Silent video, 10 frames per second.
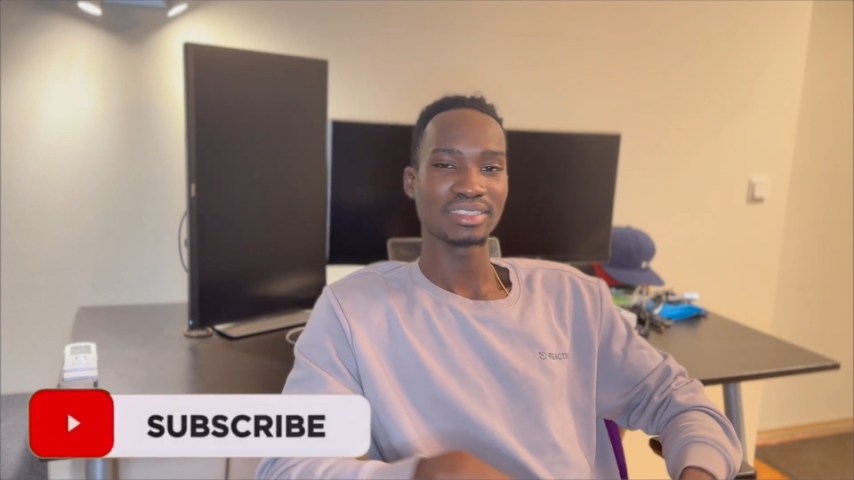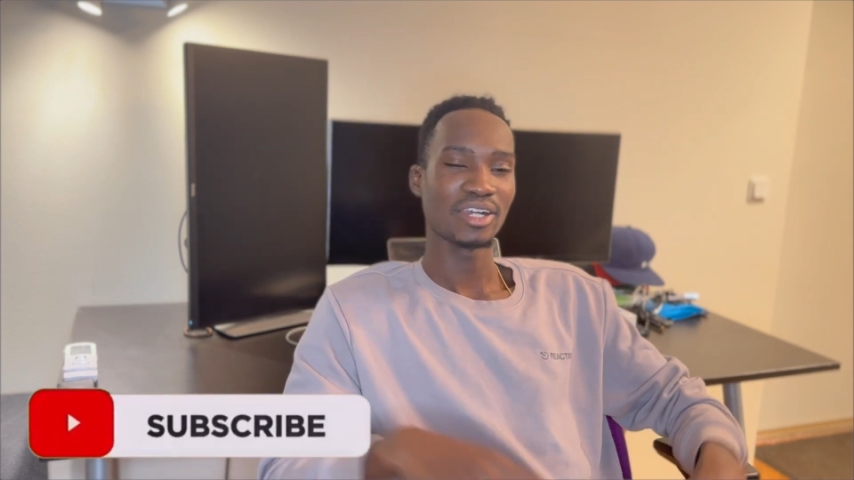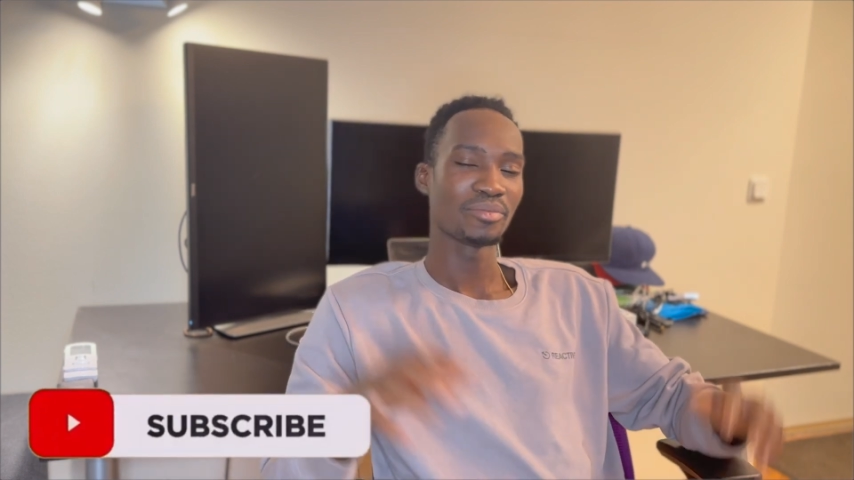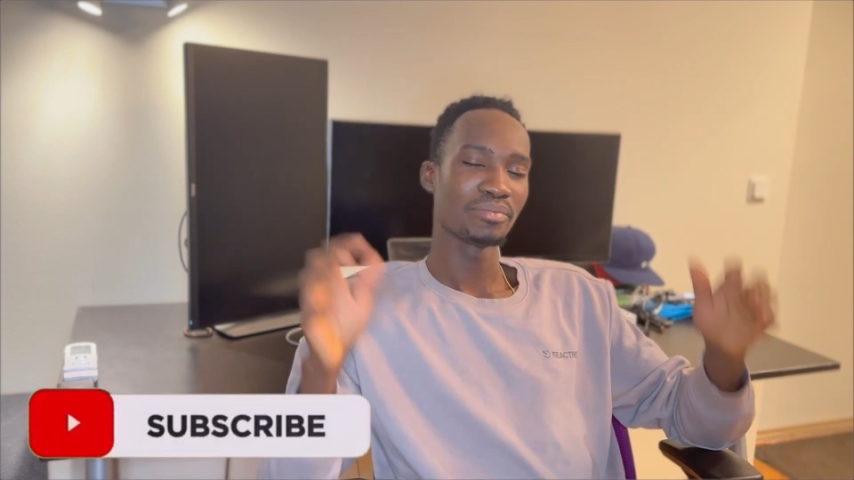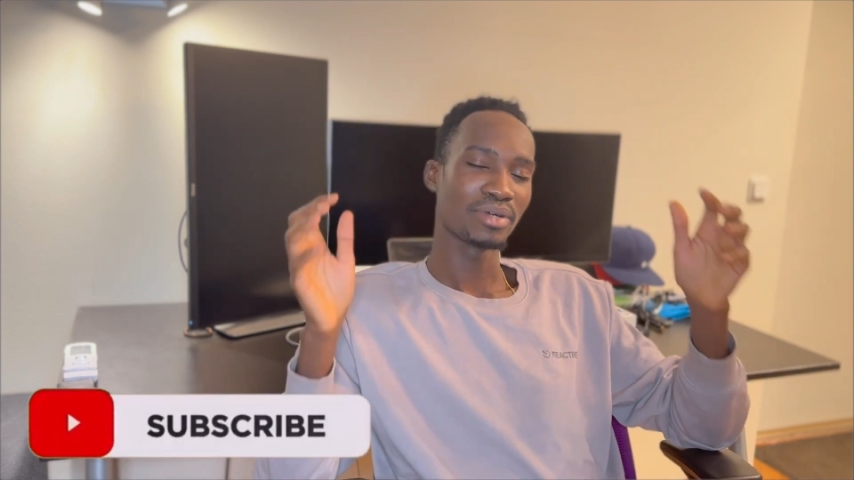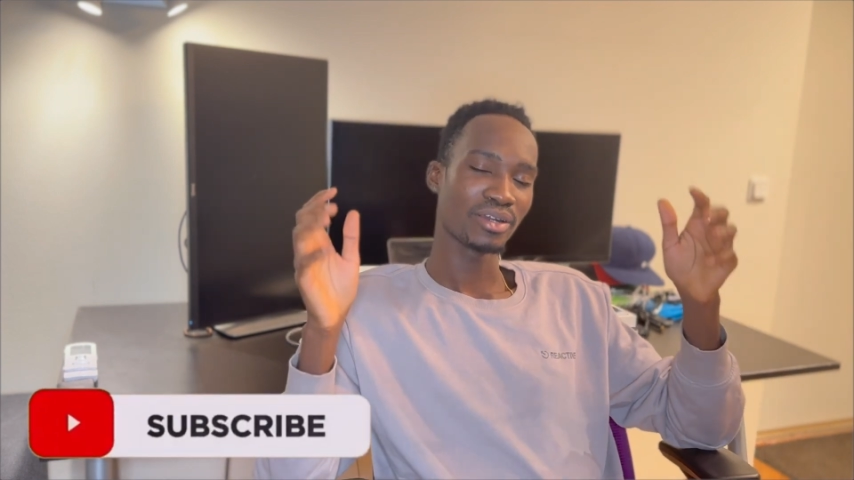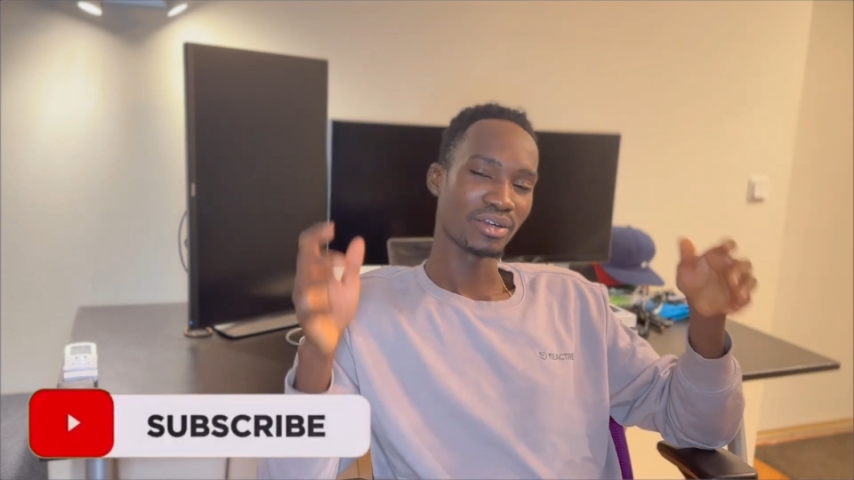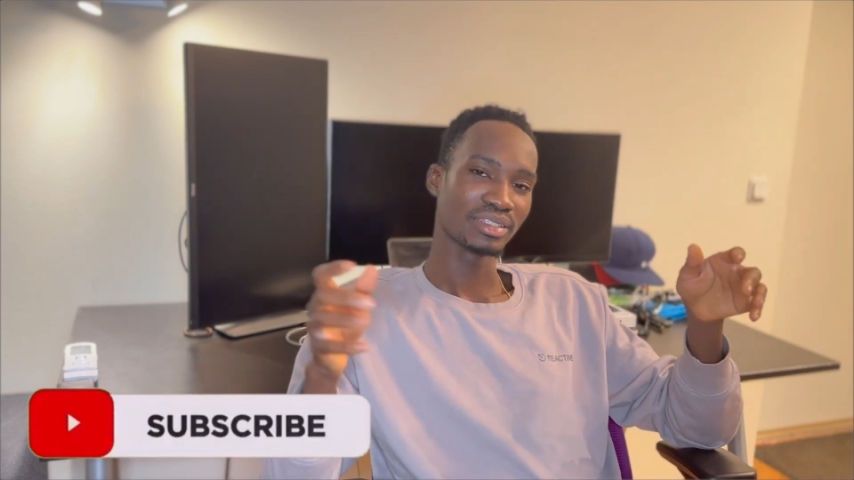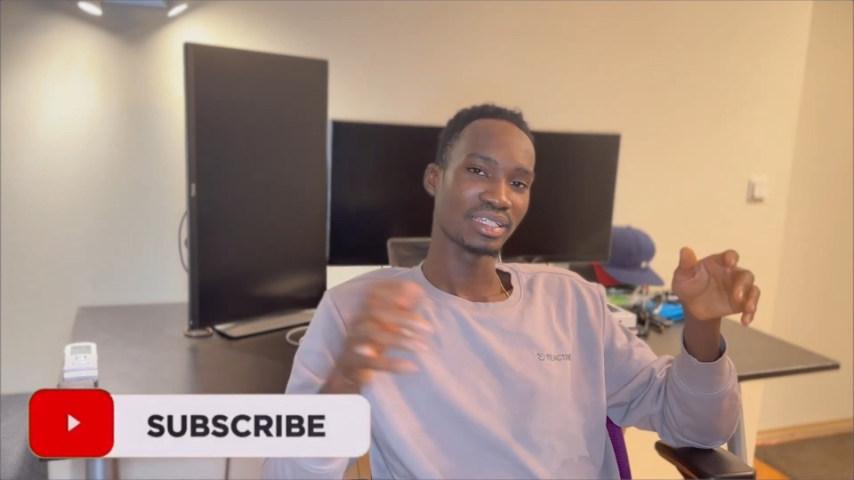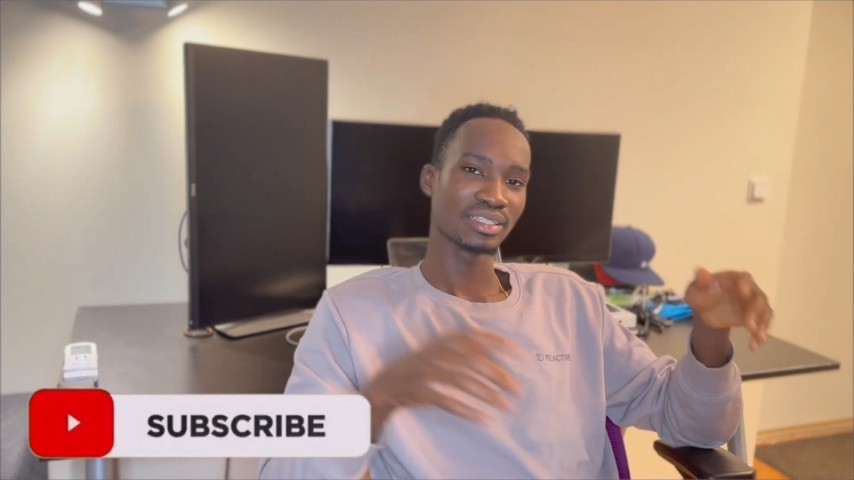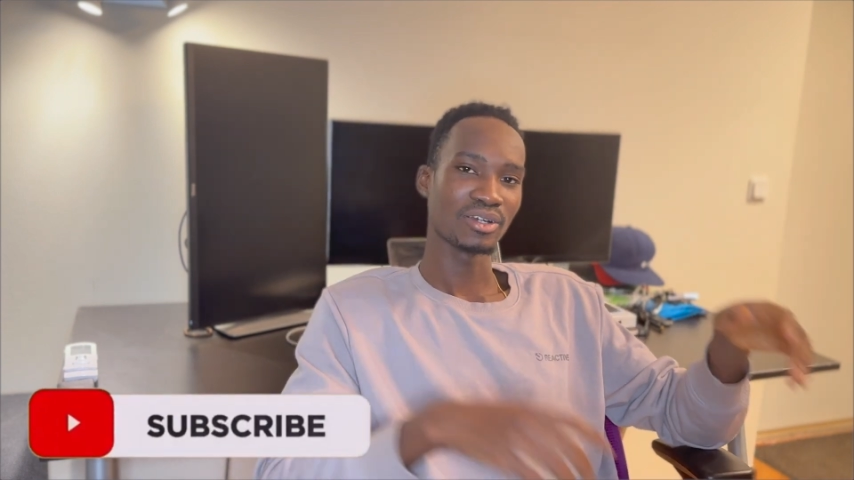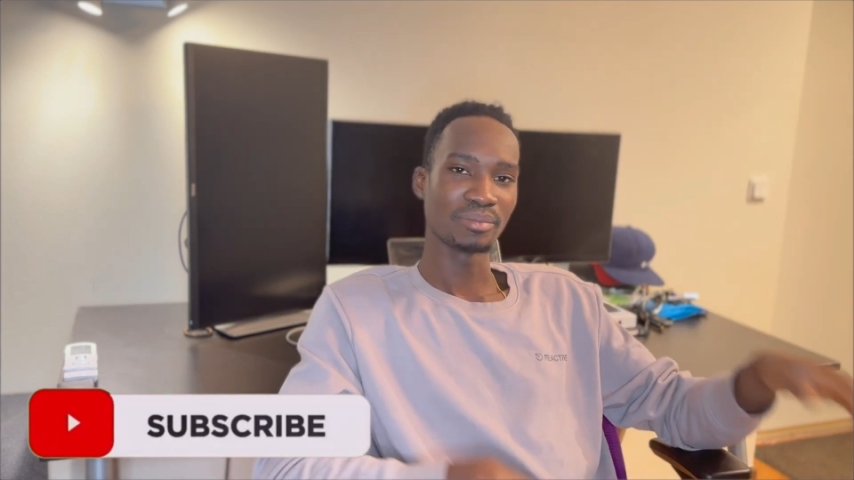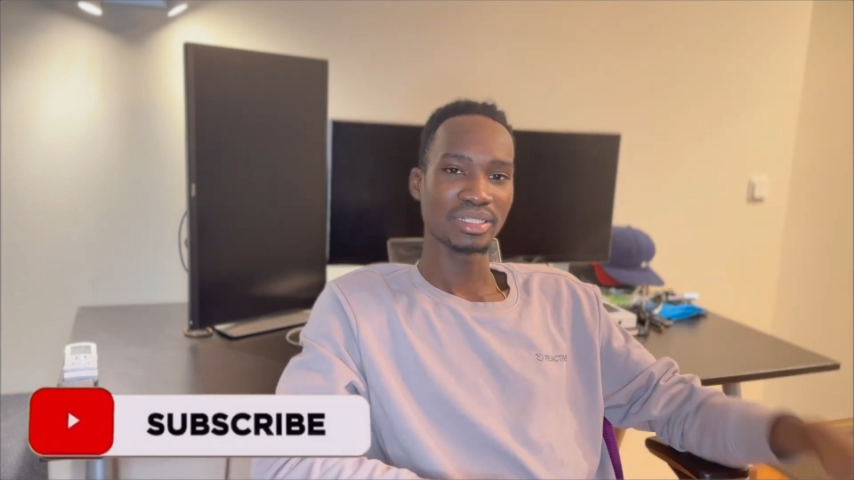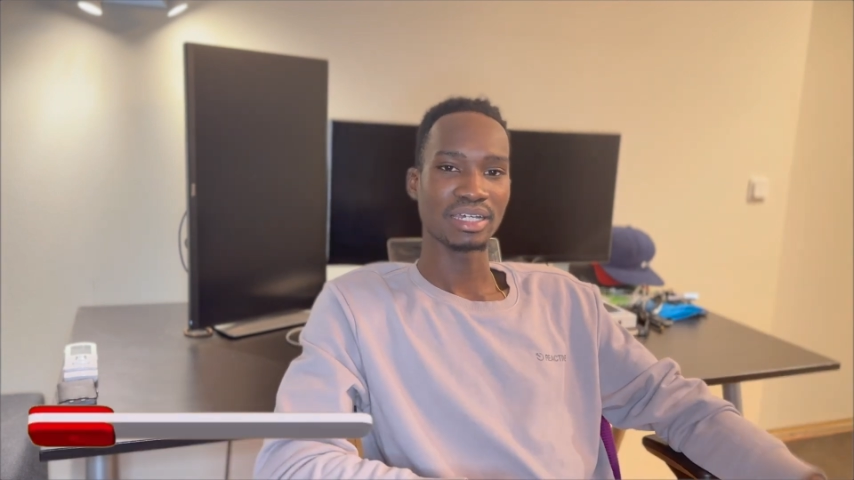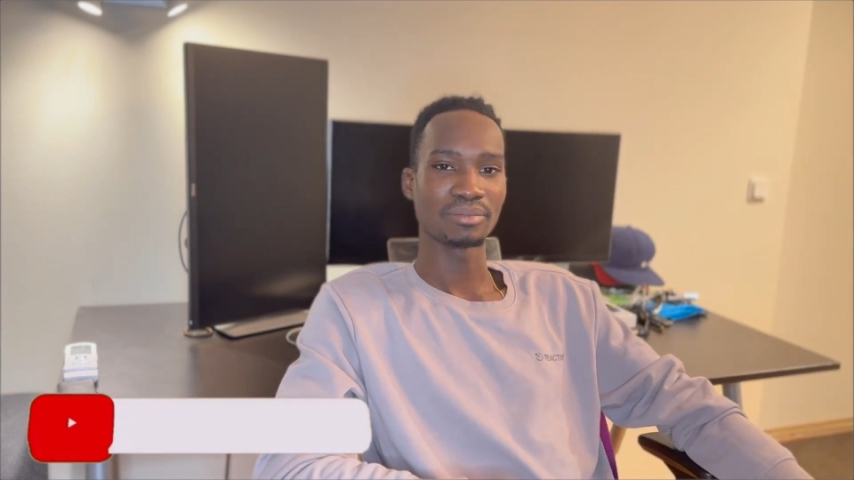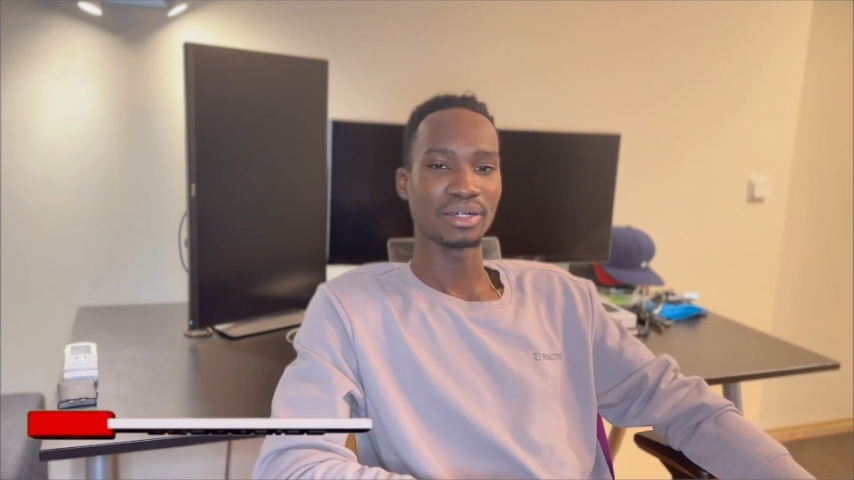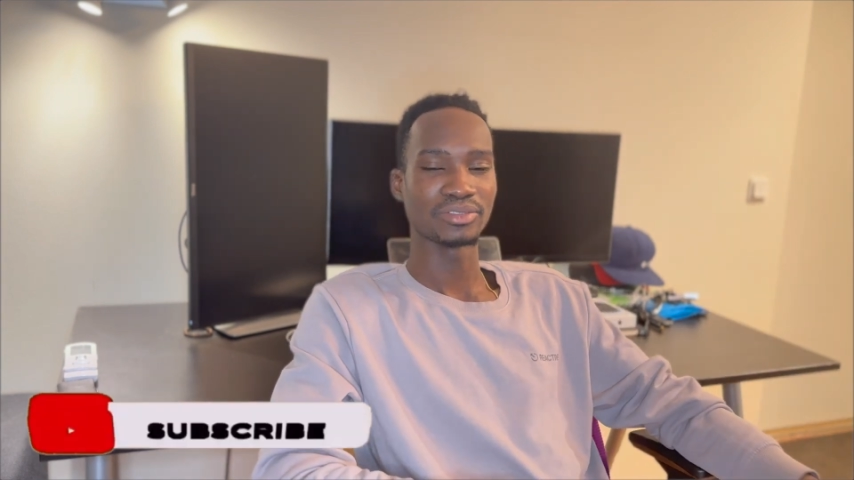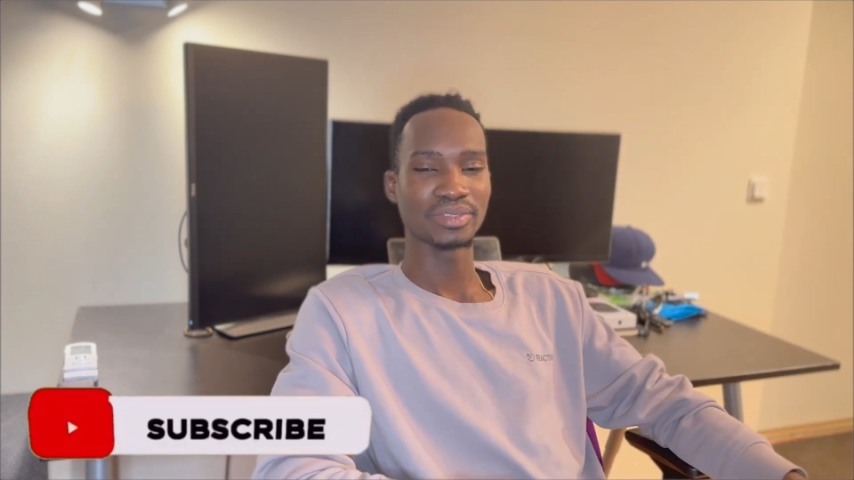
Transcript: There will be more content coming about